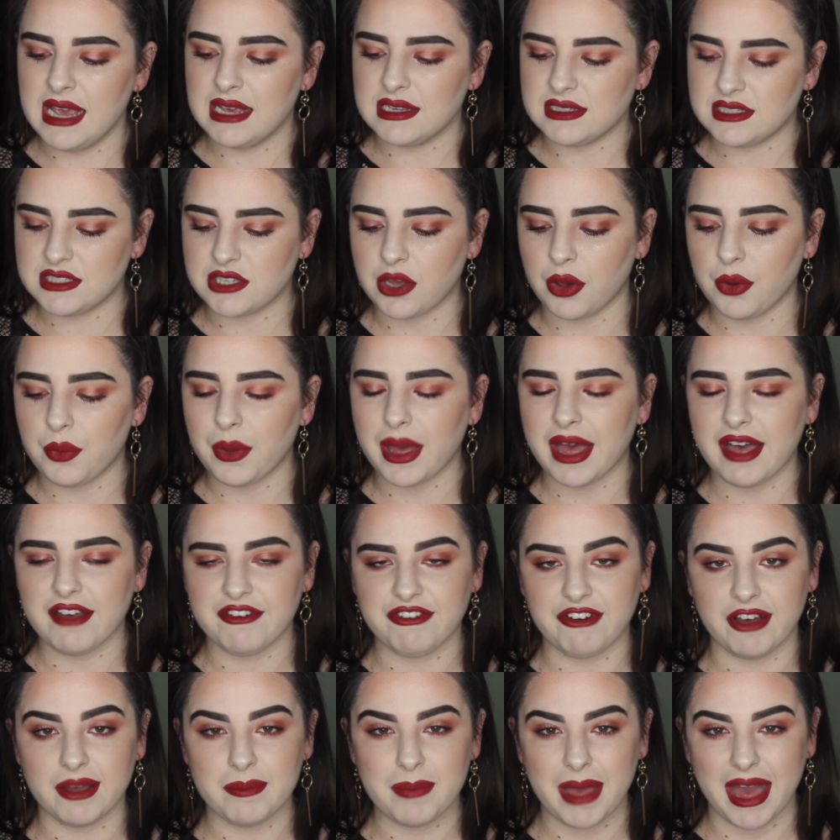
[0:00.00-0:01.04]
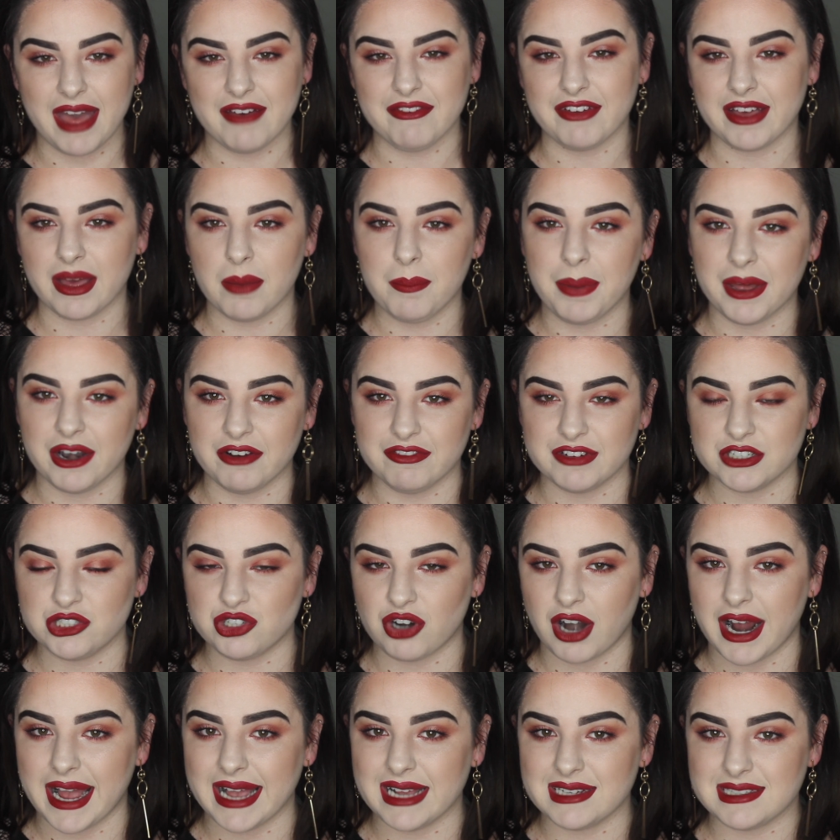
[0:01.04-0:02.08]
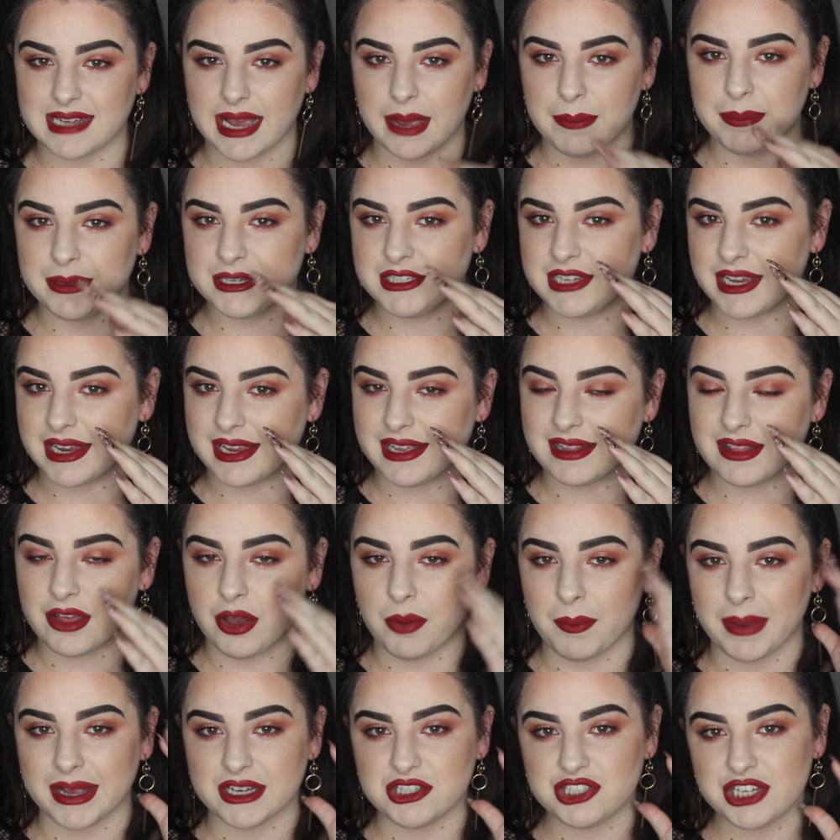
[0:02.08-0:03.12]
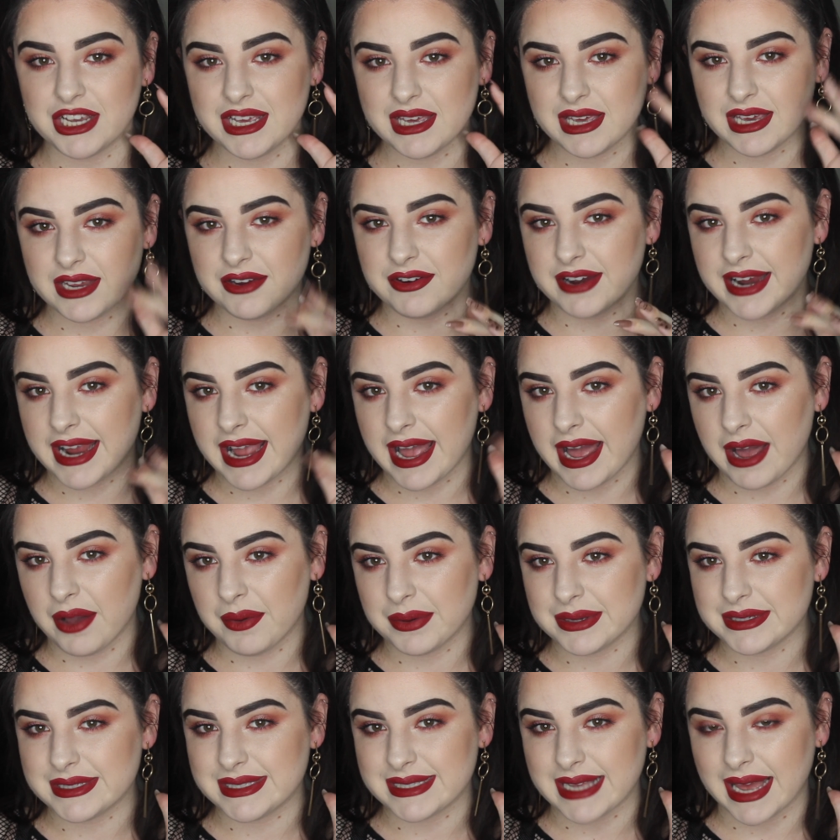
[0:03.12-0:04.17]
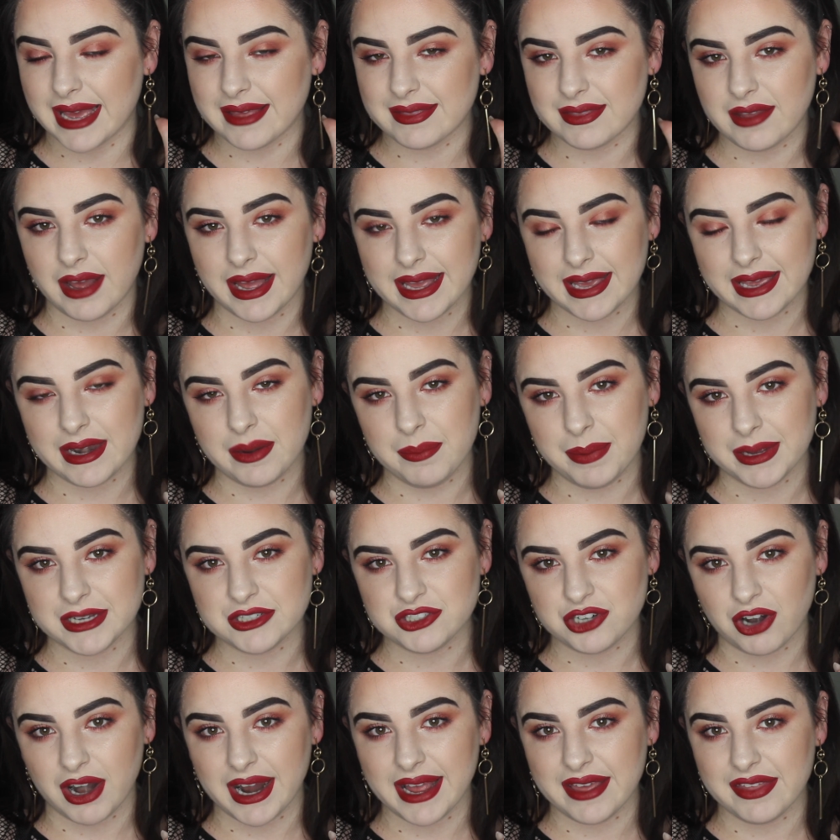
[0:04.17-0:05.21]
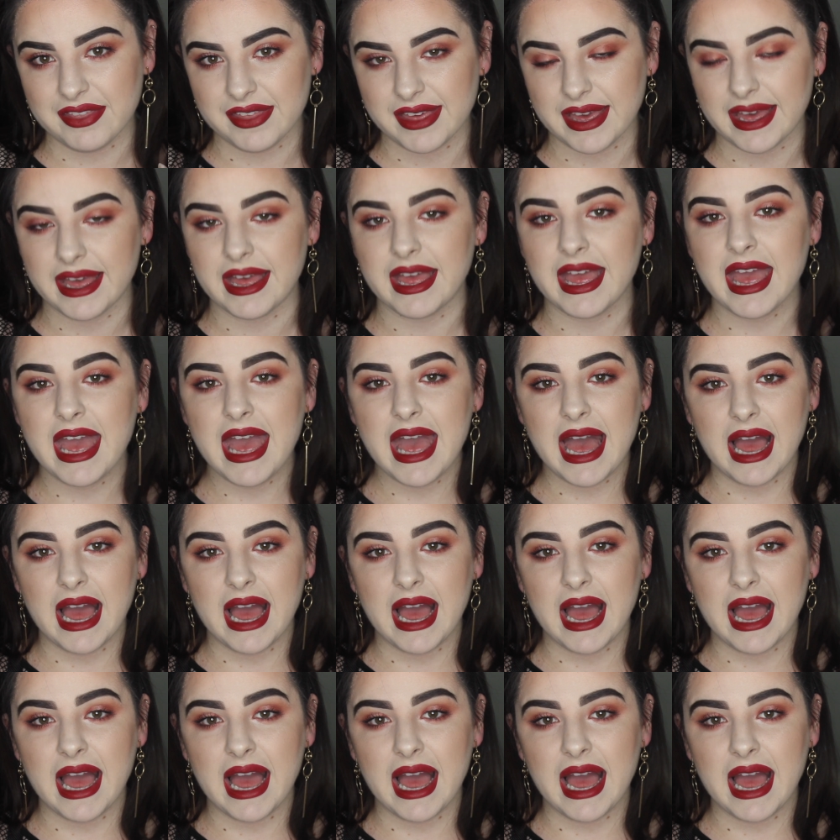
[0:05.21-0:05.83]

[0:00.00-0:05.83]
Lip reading: So if I'm having a bit of a drier day, particularly on my cheek area, how I was saying that I get a bit drier there,